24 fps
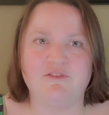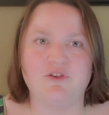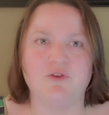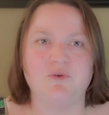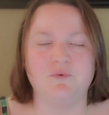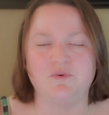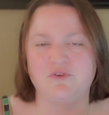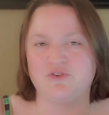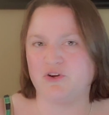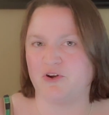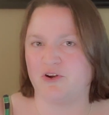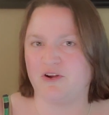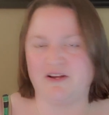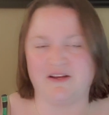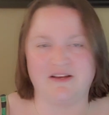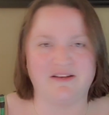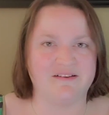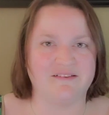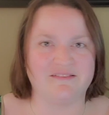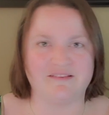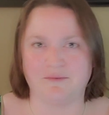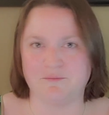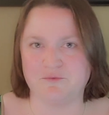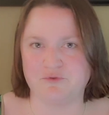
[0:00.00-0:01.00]
you and turn it
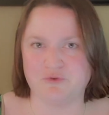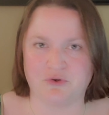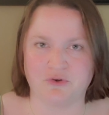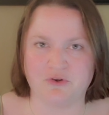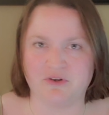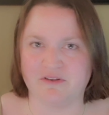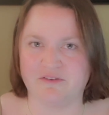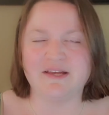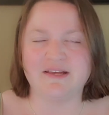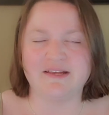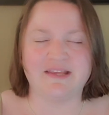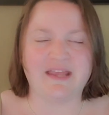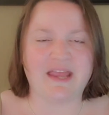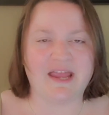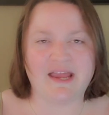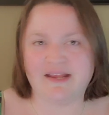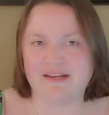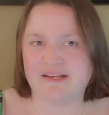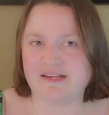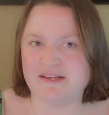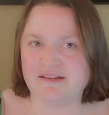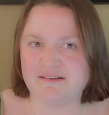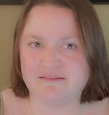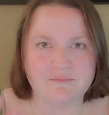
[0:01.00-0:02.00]
into some sort of
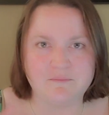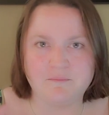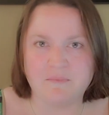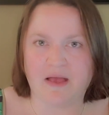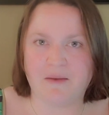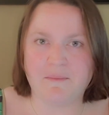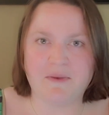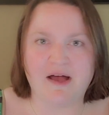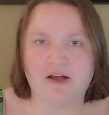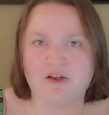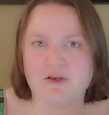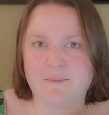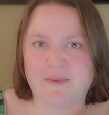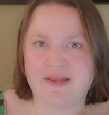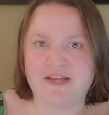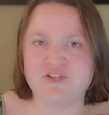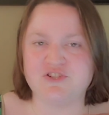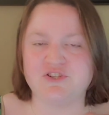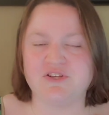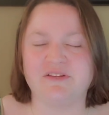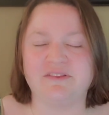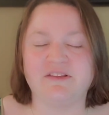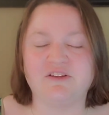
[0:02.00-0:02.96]
candy amalgamation?